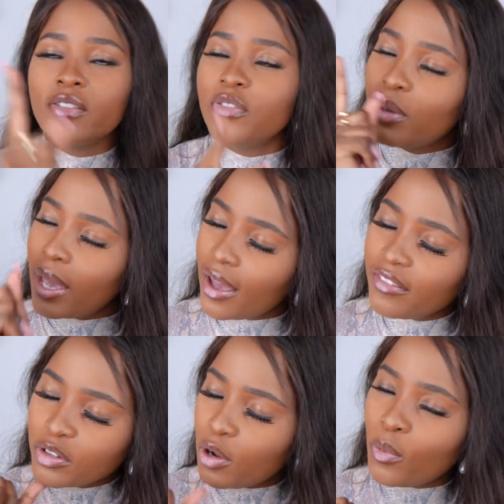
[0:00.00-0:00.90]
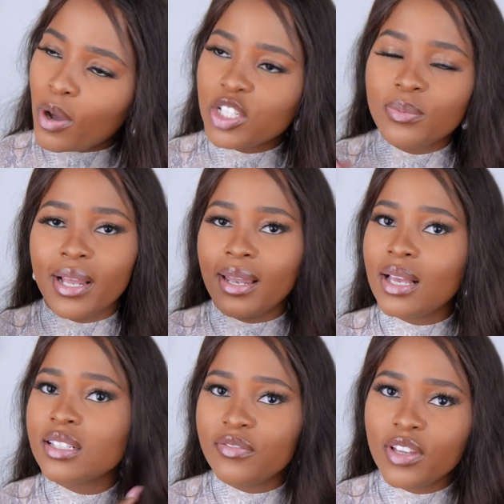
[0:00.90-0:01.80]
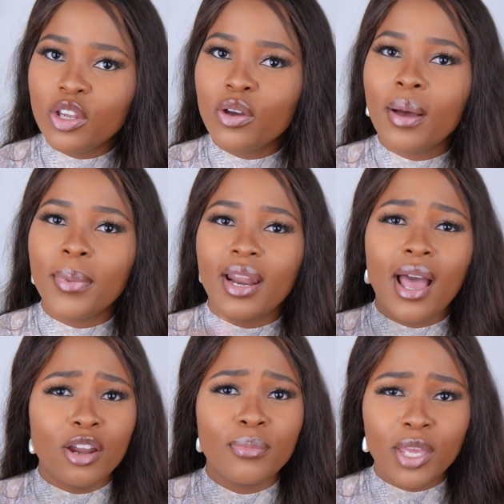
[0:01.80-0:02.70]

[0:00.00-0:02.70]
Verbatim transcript: If you have not watched my last video about how to